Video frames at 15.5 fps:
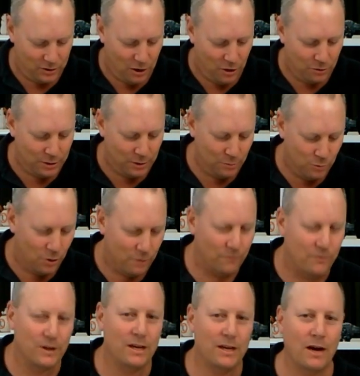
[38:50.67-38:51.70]
told him what
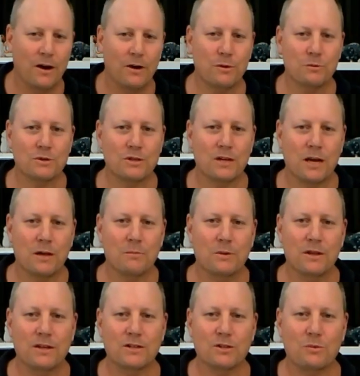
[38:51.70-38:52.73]
video it was going to be
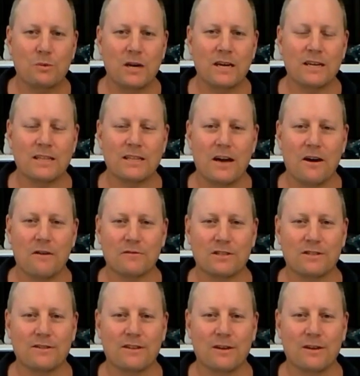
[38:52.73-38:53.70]
this week, and now